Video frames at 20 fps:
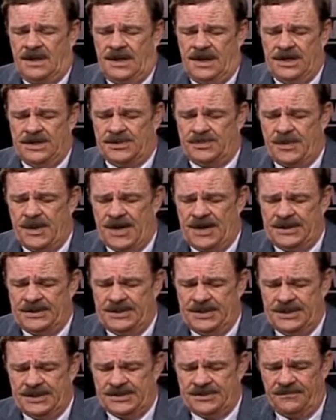Kids,
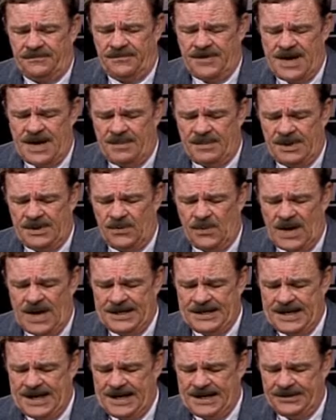politics, and family.
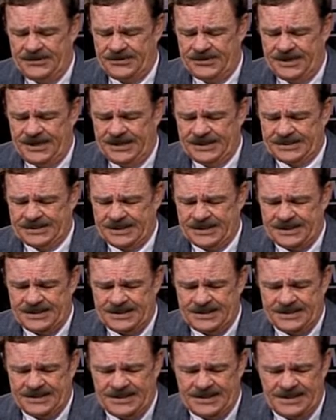Why Daddy drinks.
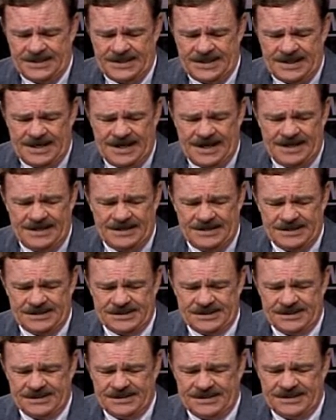Hey,
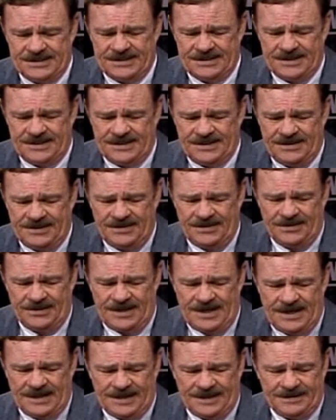listen. You'll
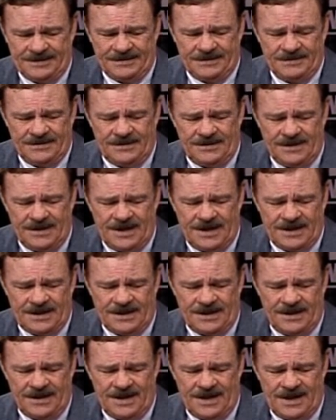like it. You'll like
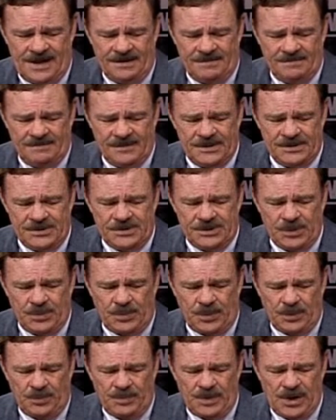it a lot. The
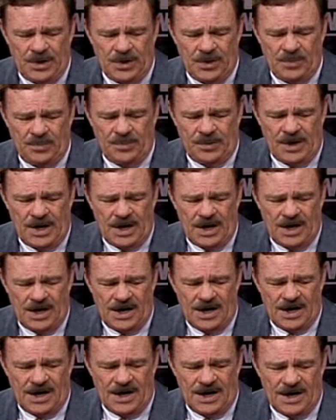Super Bowl
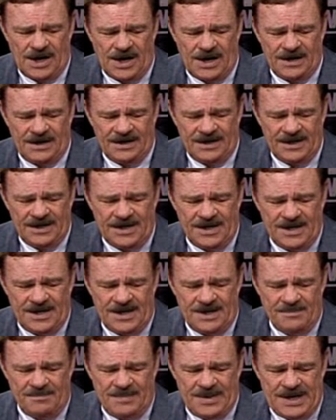brouhaha.
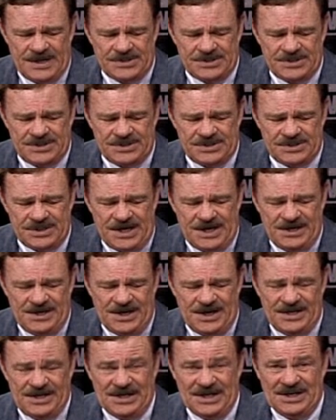Best to say
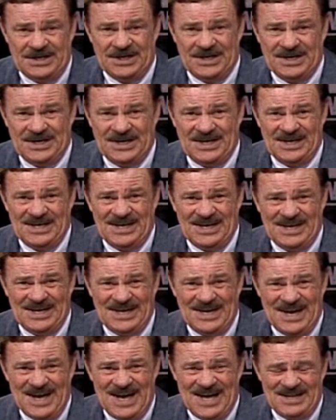nothing.
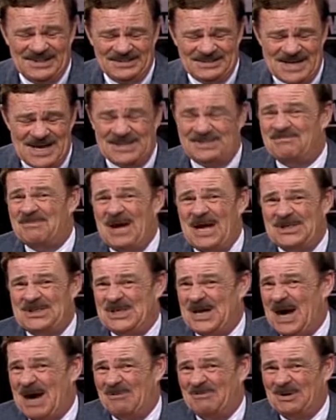That's my
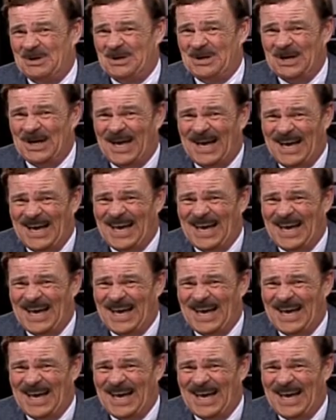chapter.